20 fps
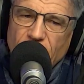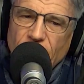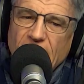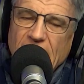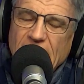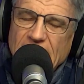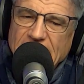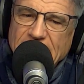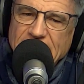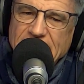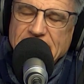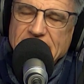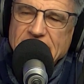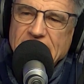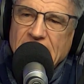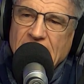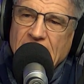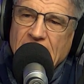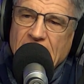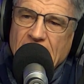
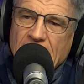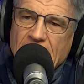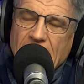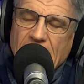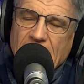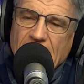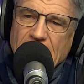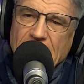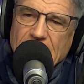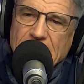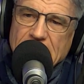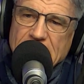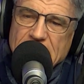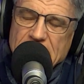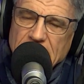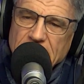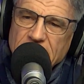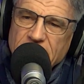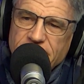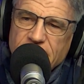cranes and
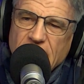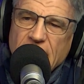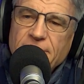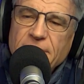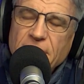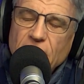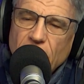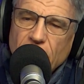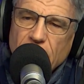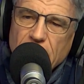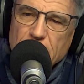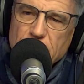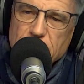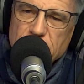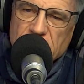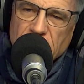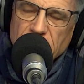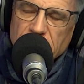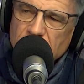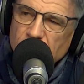to lift heavy
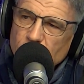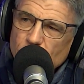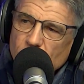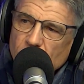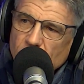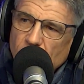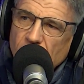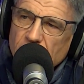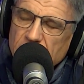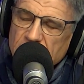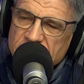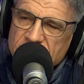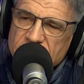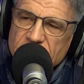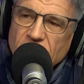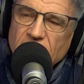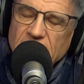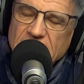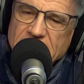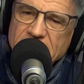items onto
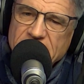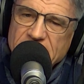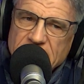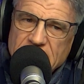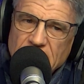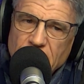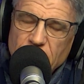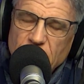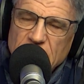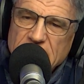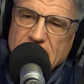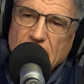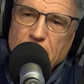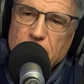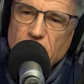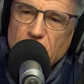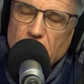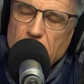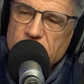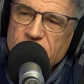sites that were
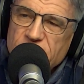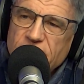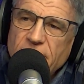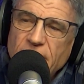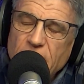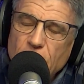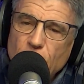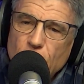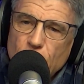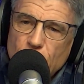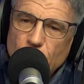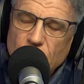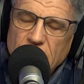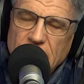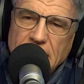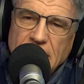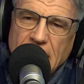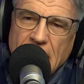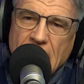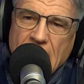sometimes very
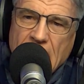awkward.